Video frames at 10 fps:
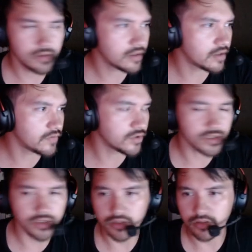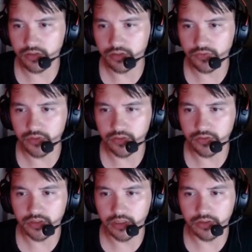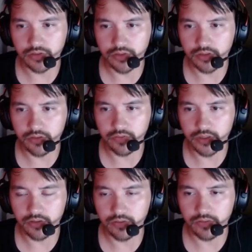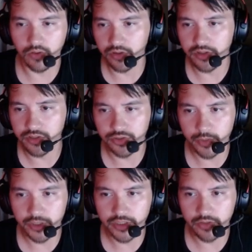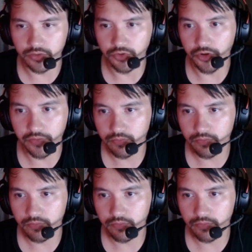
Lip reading: If you just click on the screen, it'll just take you straight to the video. Or you can just go to my channel and look.